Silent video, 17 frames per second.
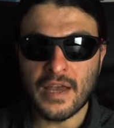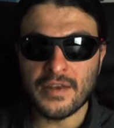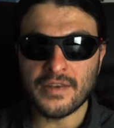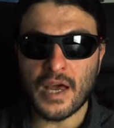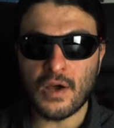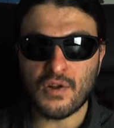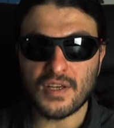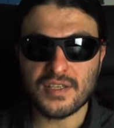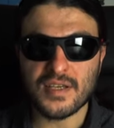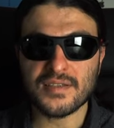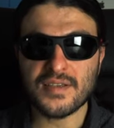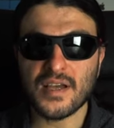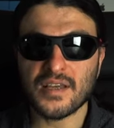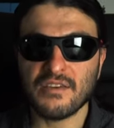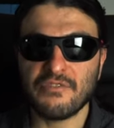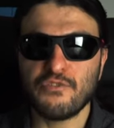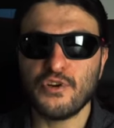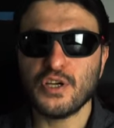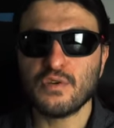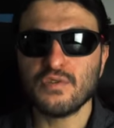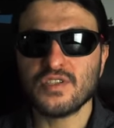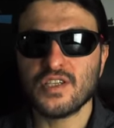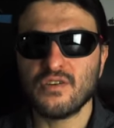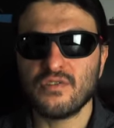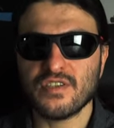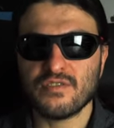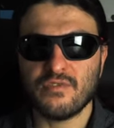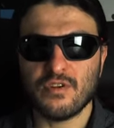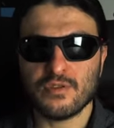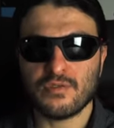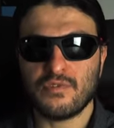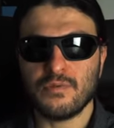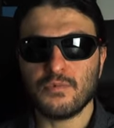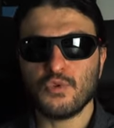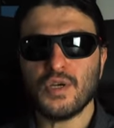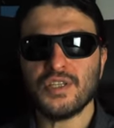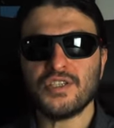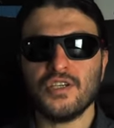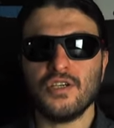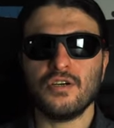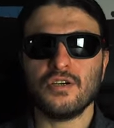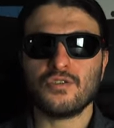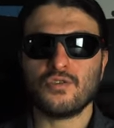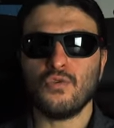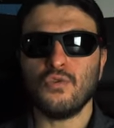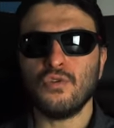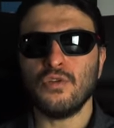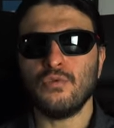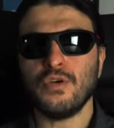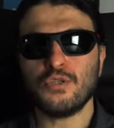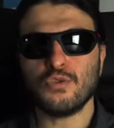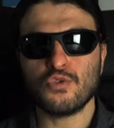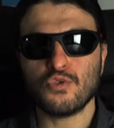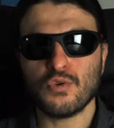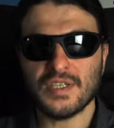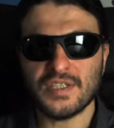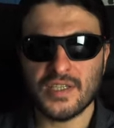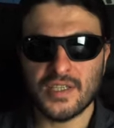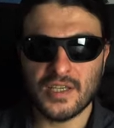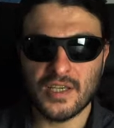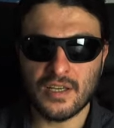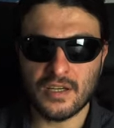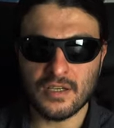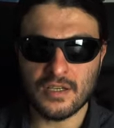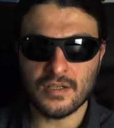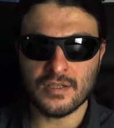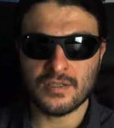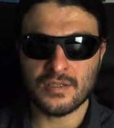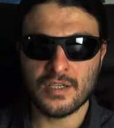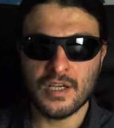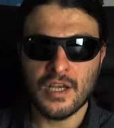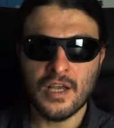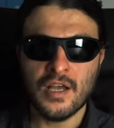Now let's attack the frequency response from 20 Hz all the way to 20 kHz.